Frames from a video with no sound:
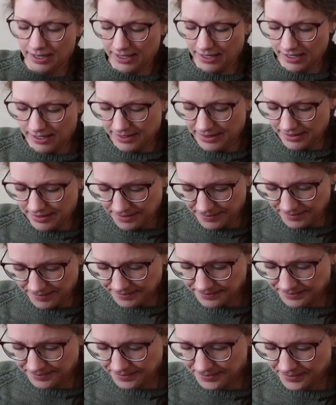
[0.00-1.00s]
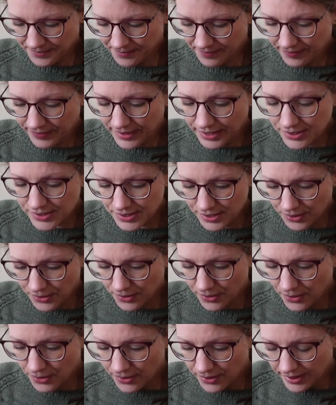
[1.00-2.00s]
Um,
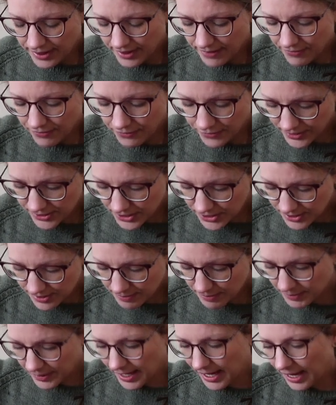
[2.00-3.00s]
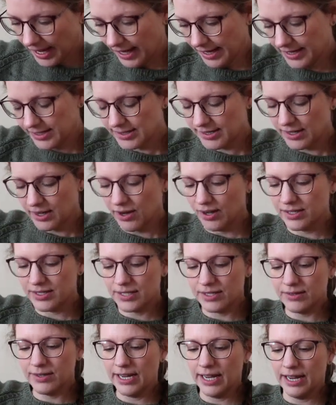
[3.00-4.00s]
so Fringe Supplies
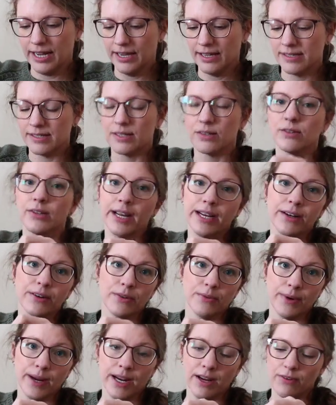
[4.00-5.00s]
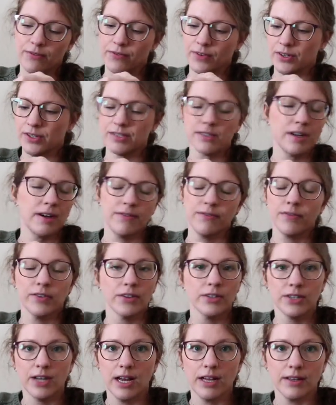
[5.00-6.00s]
also has, they're lighter weight first off. They're
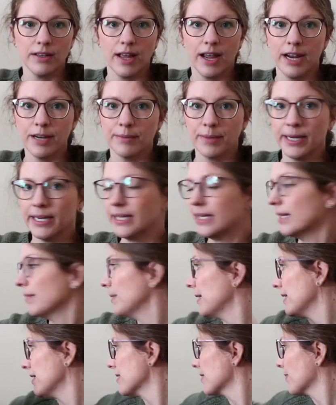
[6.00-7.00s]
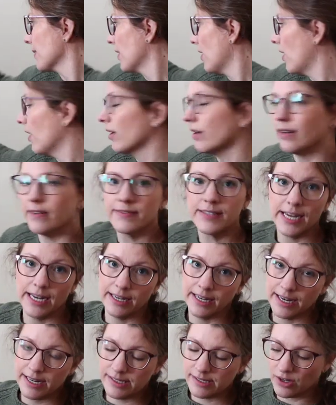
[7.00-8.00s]
not lined by any means where all of
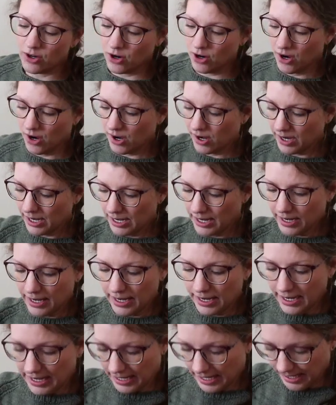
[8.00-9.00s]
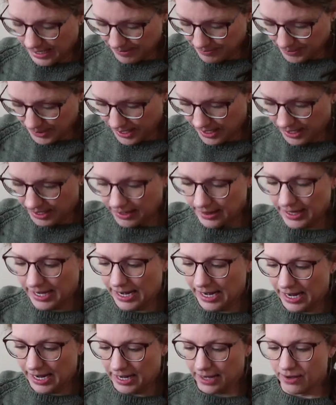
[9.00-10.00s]
Tannei's are. But they
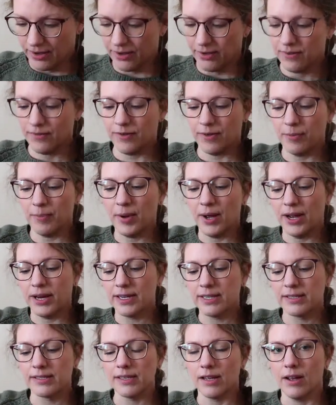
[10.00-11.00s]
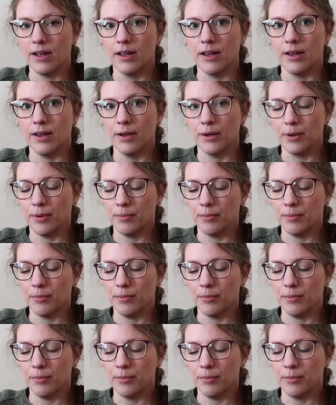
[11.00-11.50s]
have pockets on